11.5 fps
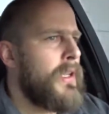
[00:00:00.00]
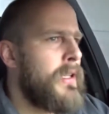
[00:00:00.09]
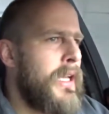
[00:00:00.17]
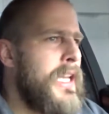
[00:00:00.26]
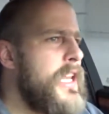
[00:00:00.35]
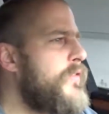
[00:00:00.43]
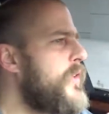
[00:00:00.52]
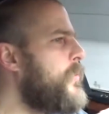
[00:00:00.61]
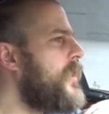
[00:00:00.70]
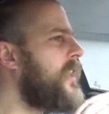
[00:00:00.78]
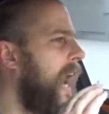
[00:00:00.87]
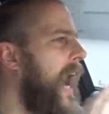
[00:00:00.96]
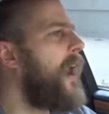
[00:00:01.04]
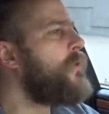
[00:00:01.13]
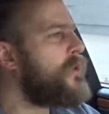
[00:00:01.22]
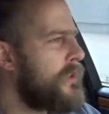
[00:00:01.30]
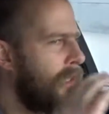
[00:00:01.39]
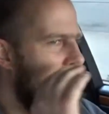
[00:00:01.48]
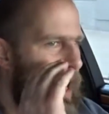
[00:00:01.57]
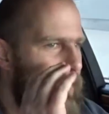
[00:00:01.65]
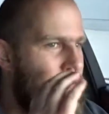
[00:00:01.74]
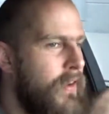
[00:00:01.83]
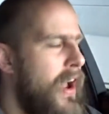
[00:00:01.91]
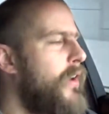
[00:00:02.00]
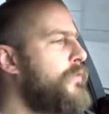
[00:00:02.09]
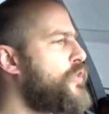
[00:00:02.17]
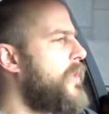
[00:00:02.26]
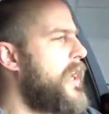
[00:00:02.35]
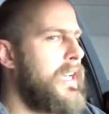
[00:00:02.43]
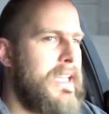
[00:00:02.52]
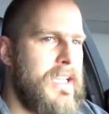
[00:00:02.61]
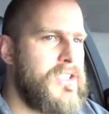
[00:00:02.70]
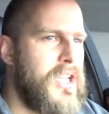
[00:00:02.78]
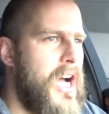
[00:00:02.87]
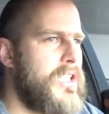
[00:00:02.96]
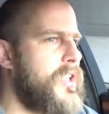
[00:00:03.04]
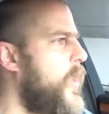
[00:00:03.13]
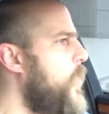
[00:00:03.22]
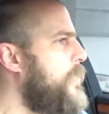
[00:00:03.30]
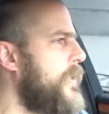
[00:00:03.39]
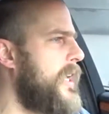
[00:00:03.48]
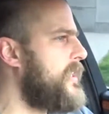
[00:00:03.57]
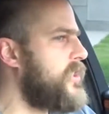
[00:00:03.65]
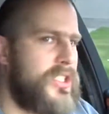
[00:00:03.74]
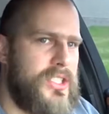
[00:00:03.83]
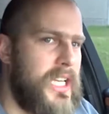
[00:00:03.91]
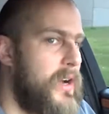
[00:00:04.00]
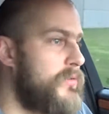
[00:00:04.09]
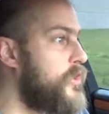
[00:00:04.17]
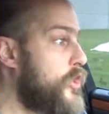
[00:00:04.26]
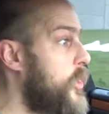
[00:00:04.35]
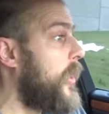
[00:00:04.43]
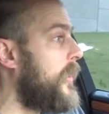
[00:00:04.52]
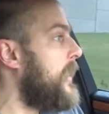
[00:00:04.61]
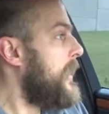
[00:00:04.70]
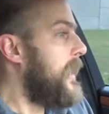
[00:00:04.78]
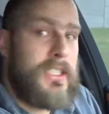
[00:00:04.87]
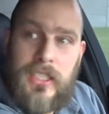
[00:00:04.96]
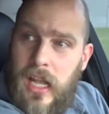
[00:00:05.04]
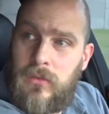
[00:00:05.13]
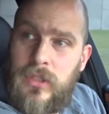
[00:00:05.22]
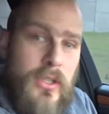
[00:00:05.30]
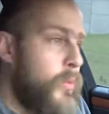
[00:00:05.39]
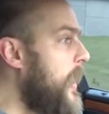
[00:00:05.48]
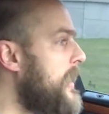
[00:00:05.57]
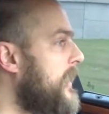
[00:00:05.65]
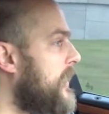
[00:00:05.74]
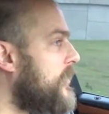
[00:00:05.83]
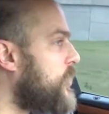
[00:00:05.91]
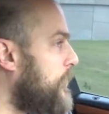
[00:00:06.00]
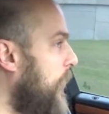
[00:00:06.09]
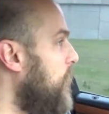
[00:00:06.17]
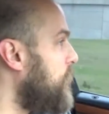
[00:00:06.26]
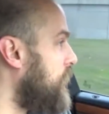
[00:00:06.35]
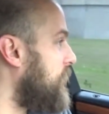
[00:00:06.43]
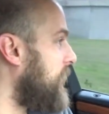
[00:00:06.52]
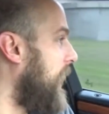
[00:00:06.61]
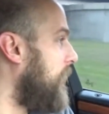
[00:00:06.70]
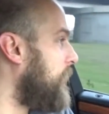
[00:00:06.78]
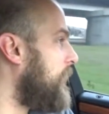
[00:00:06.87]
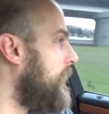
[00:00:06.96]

And even without that Valvetronic exhaust open, it just sounds good. It sounds the way that it's supposed to sound.